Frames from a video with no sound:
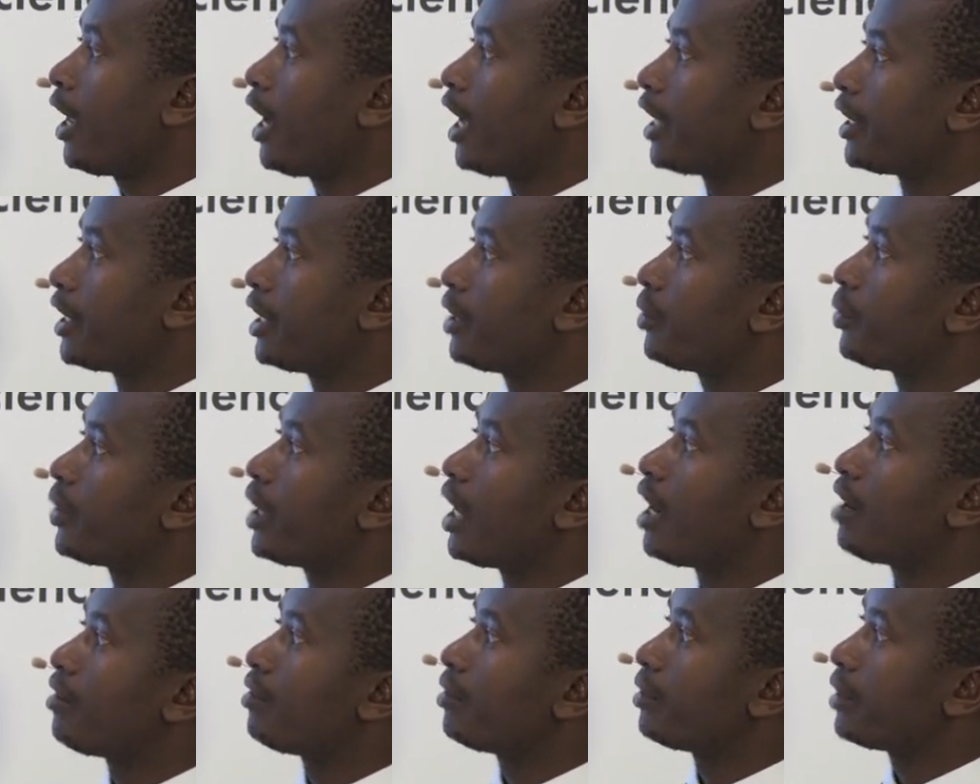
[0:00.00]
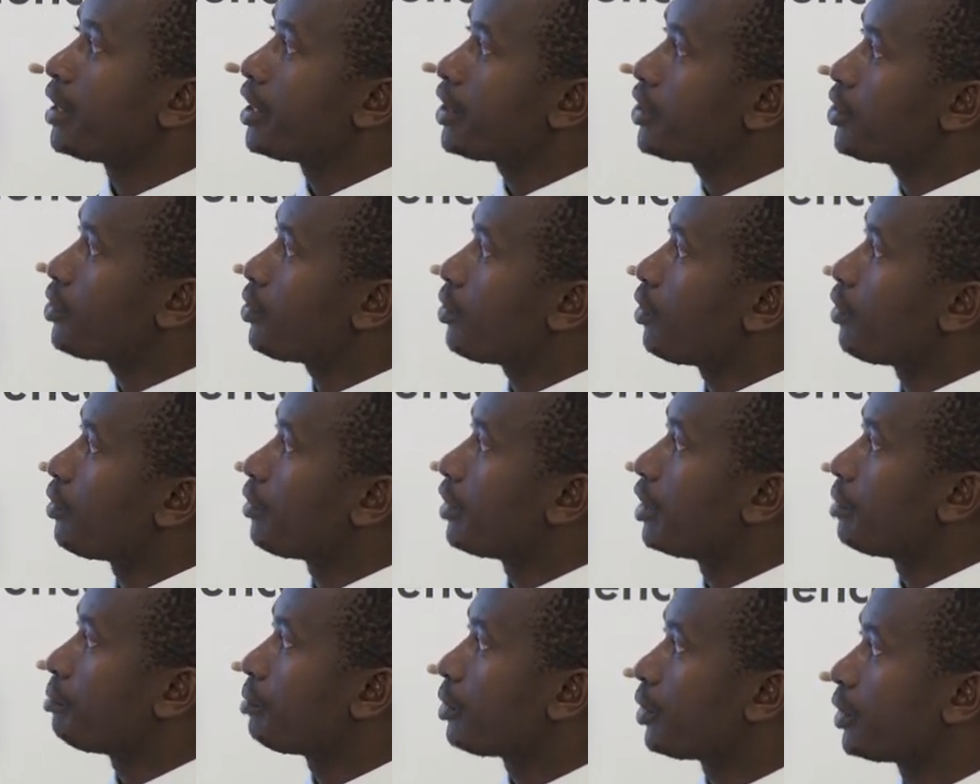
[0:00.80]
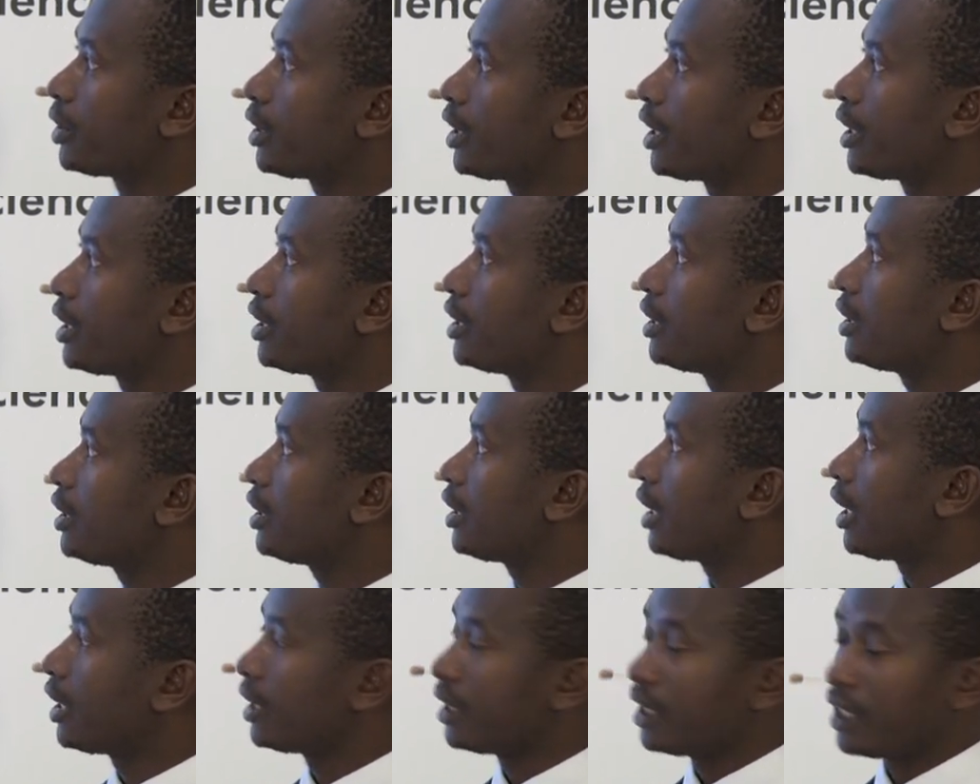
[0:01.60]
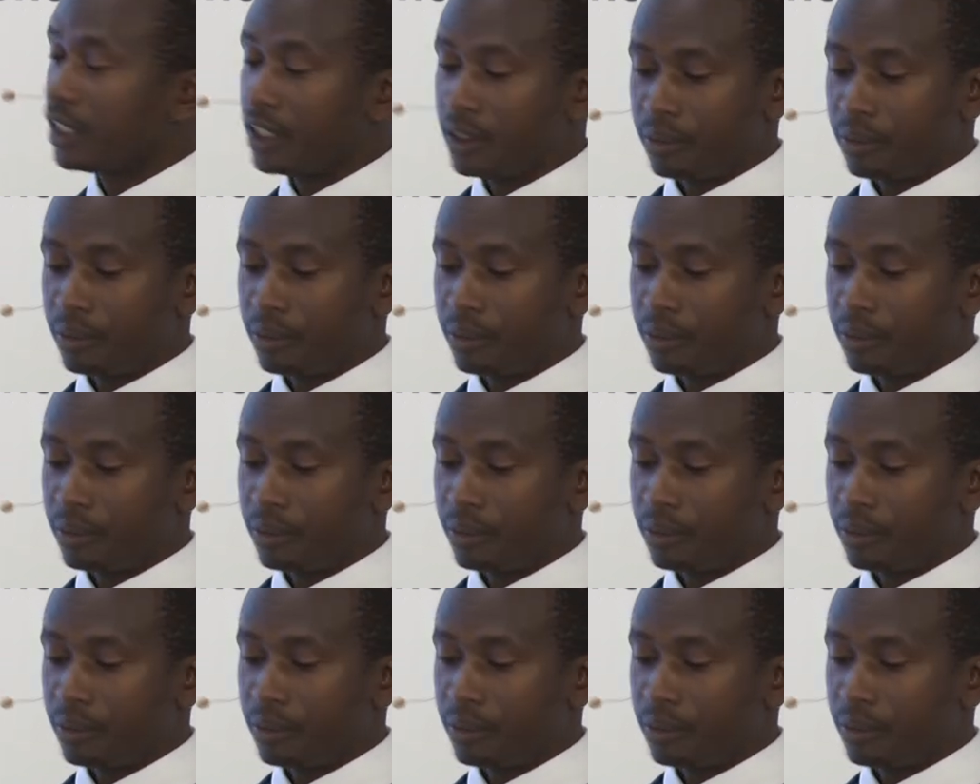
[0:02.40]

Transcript: And then we have less of the protein and the